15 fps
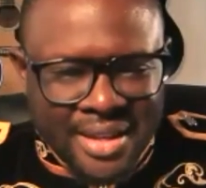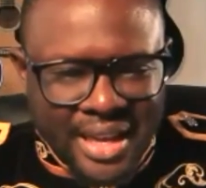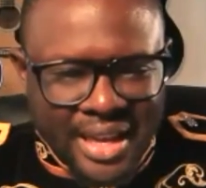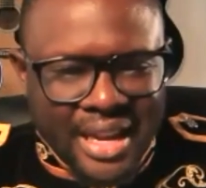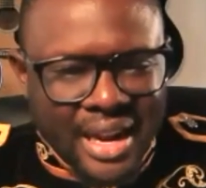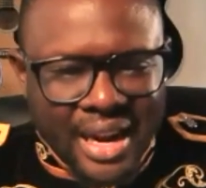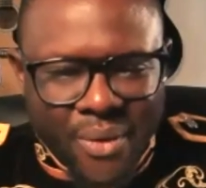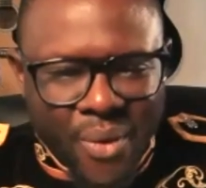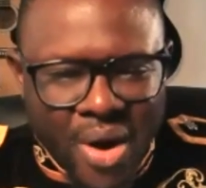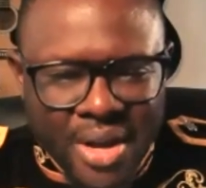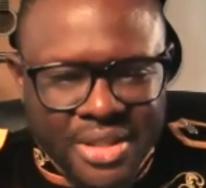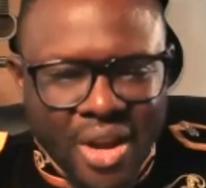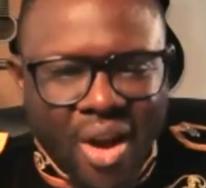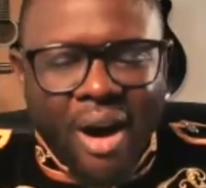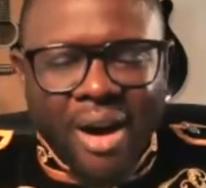In other
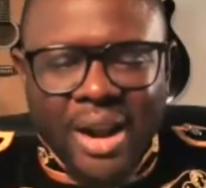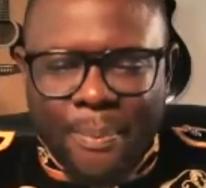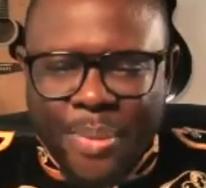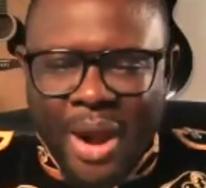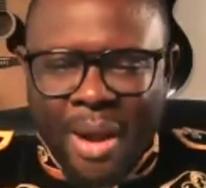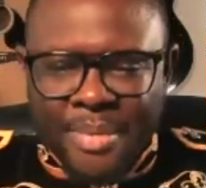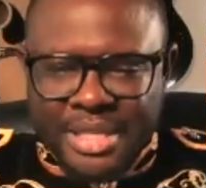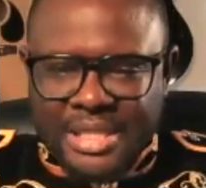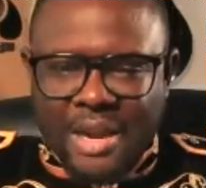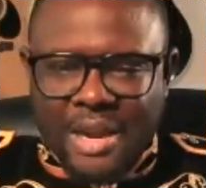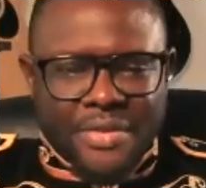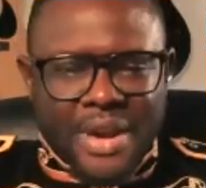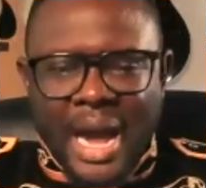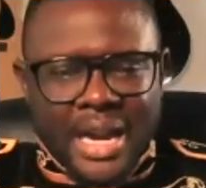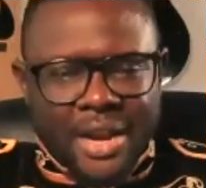words, all the promises of
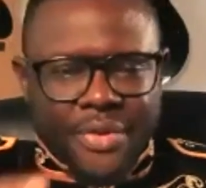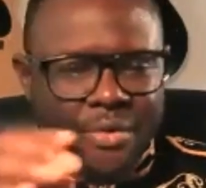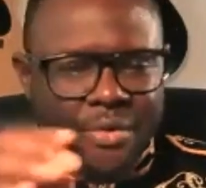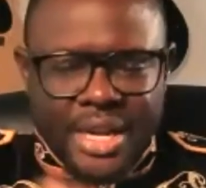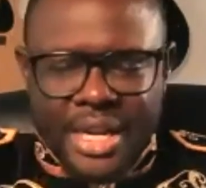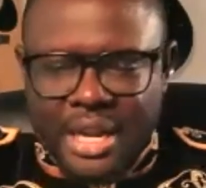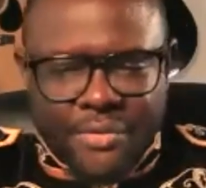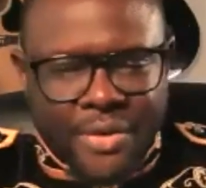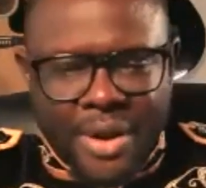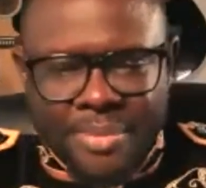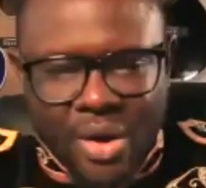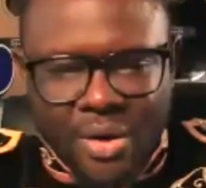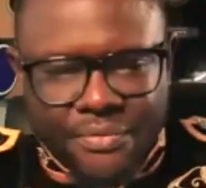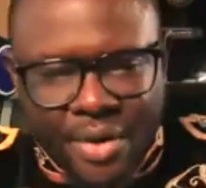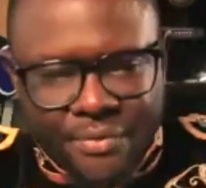God, if you're reading it from
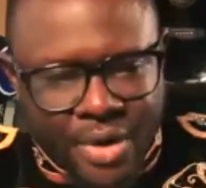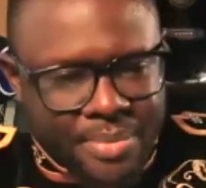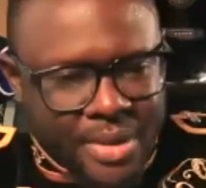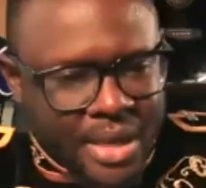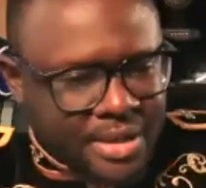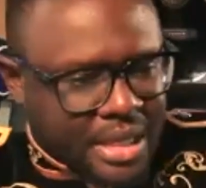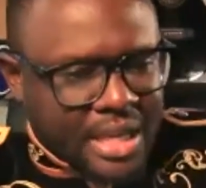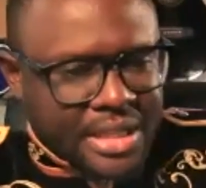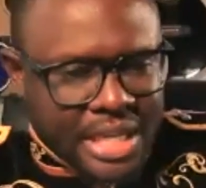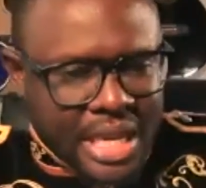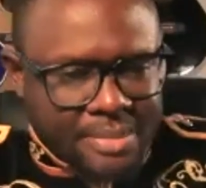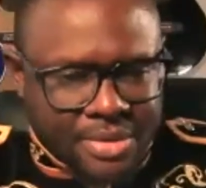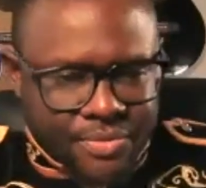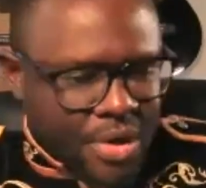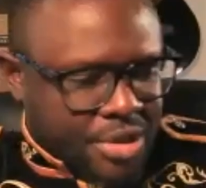the, from the King
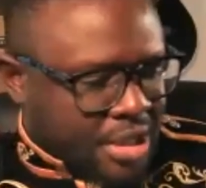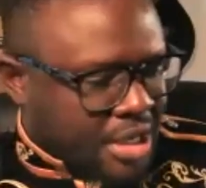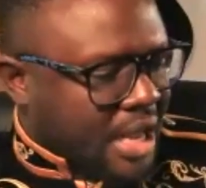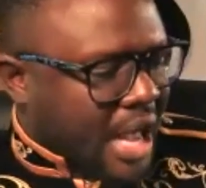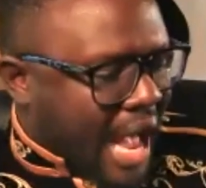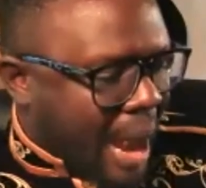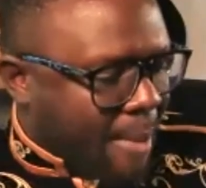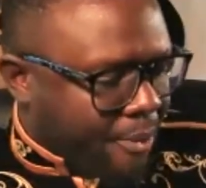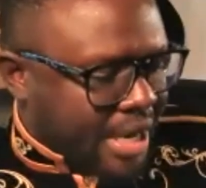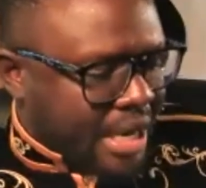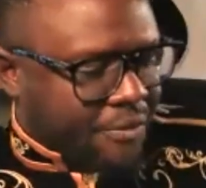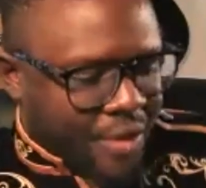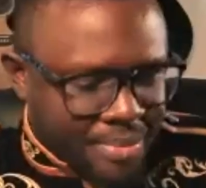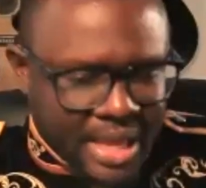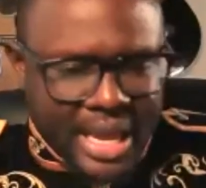James Version, I'm reading
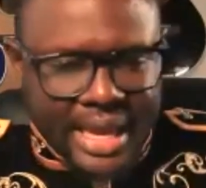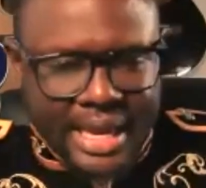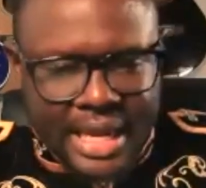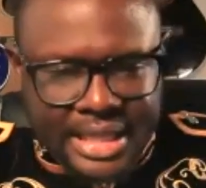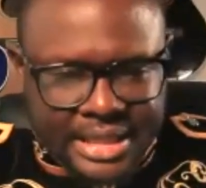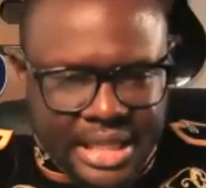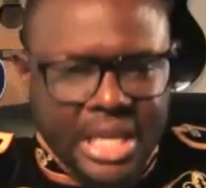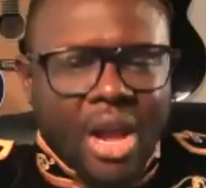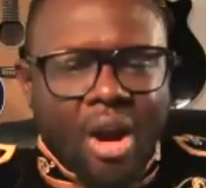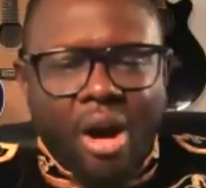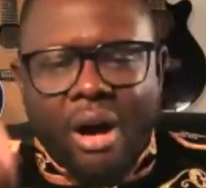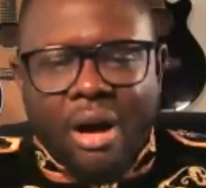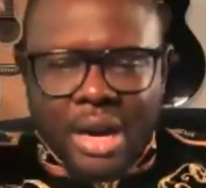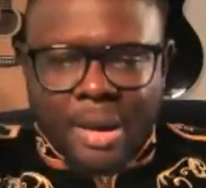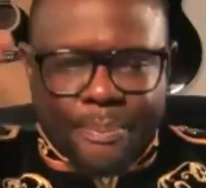from the N L T,
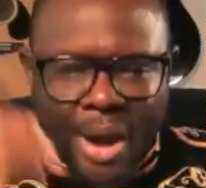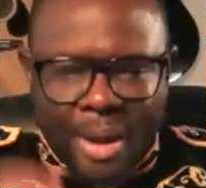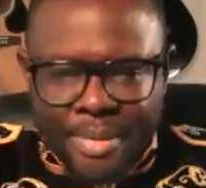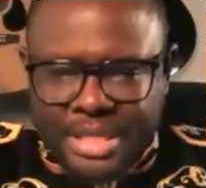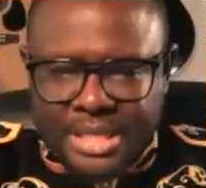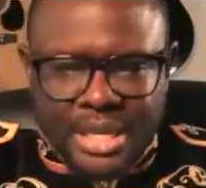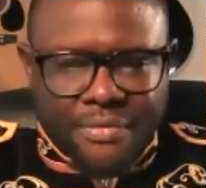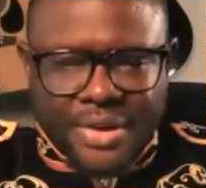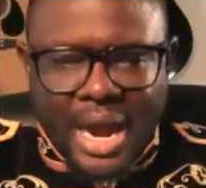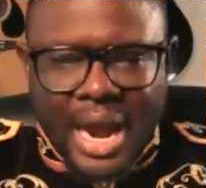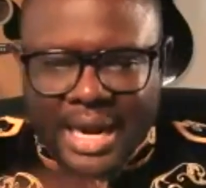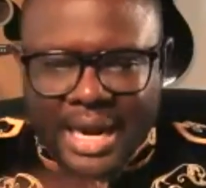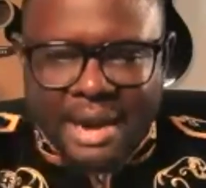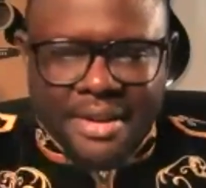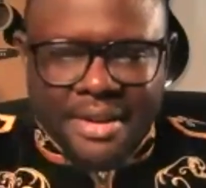all the promises of
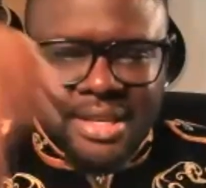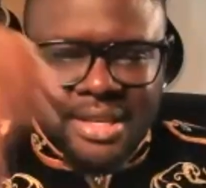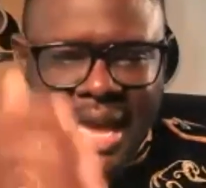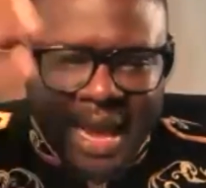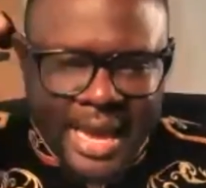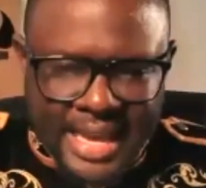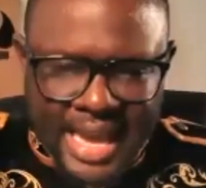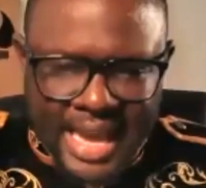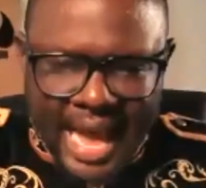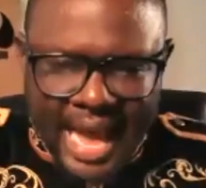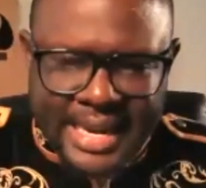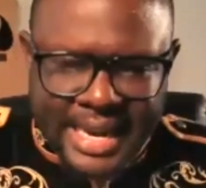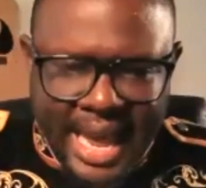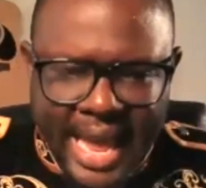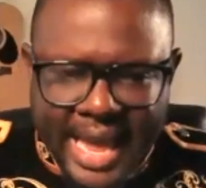God are yea
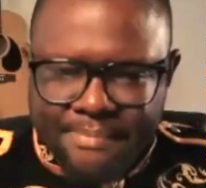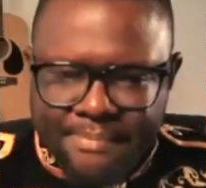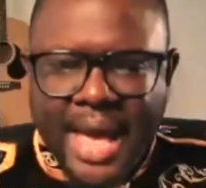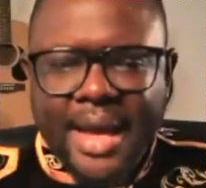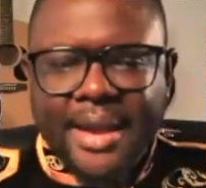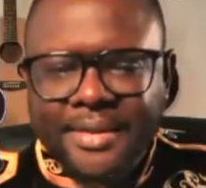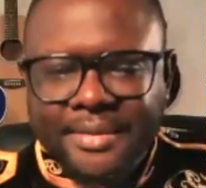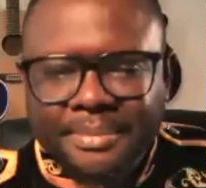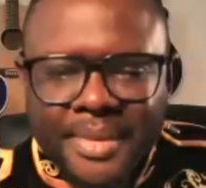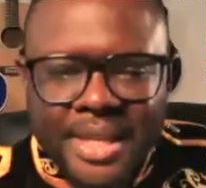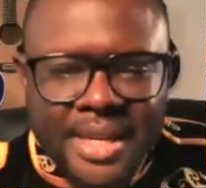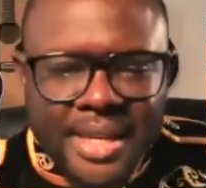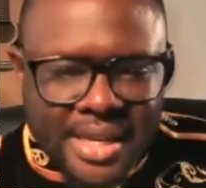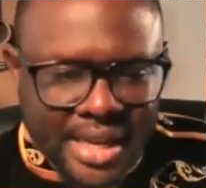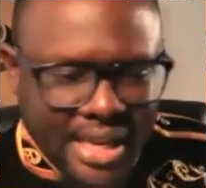and amen.
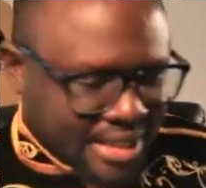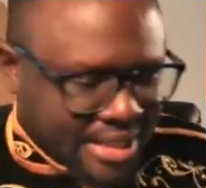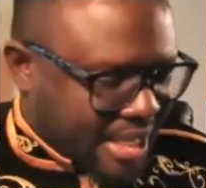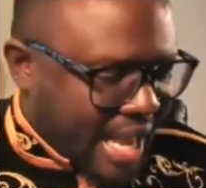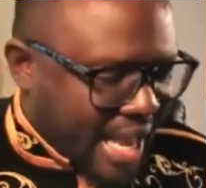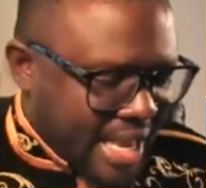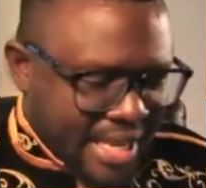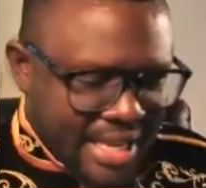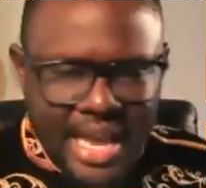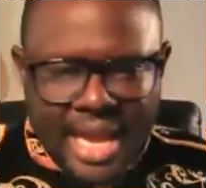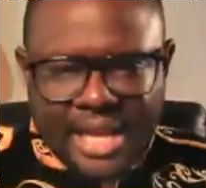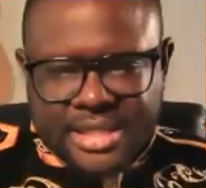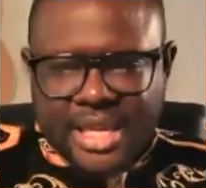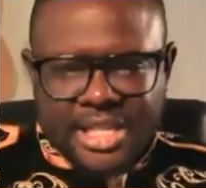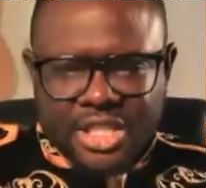He's saying
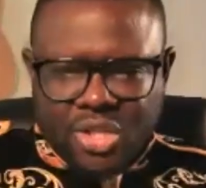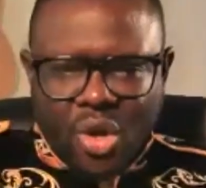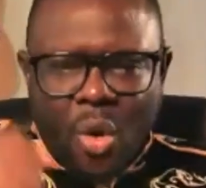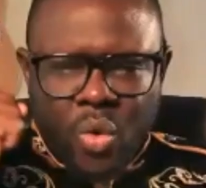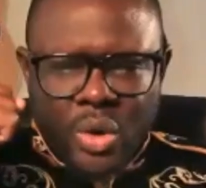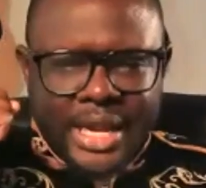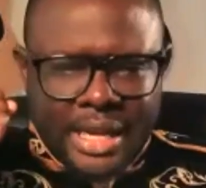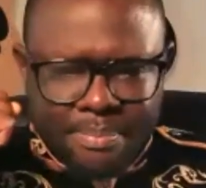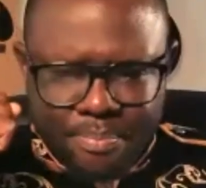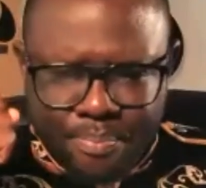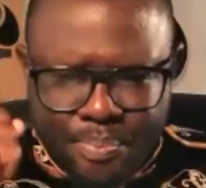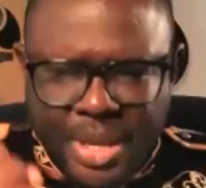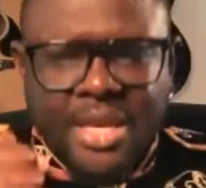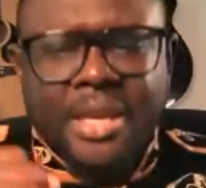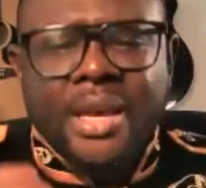yes, and so let it
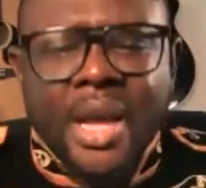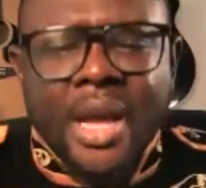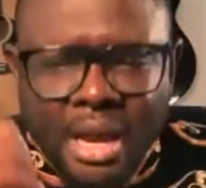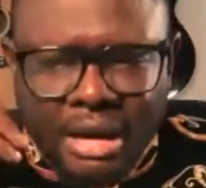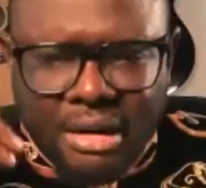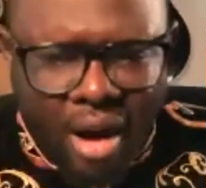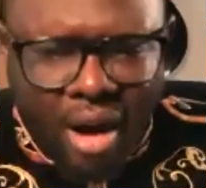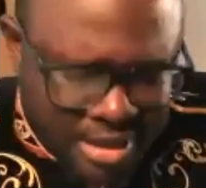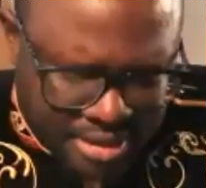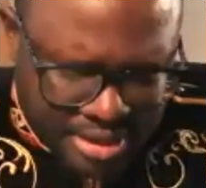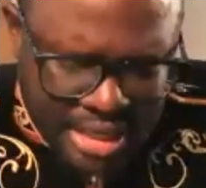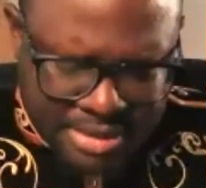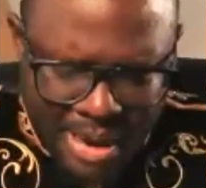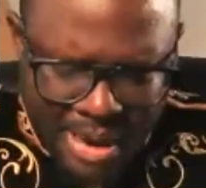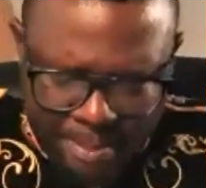be. God
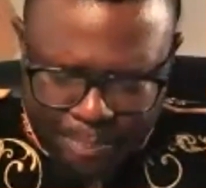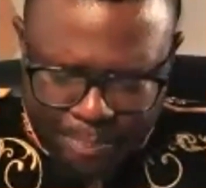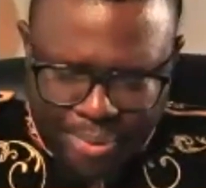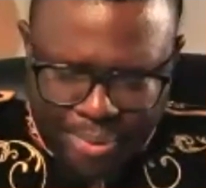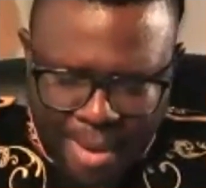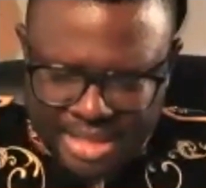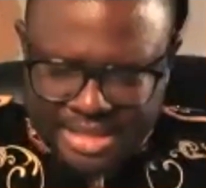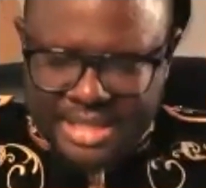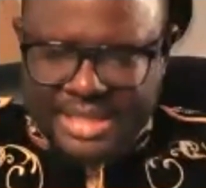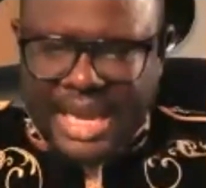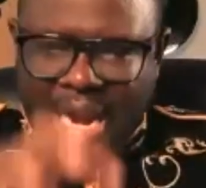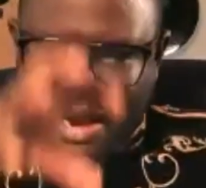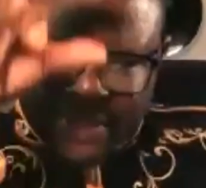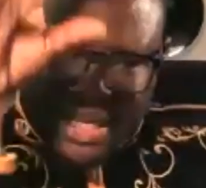says, my promises that I've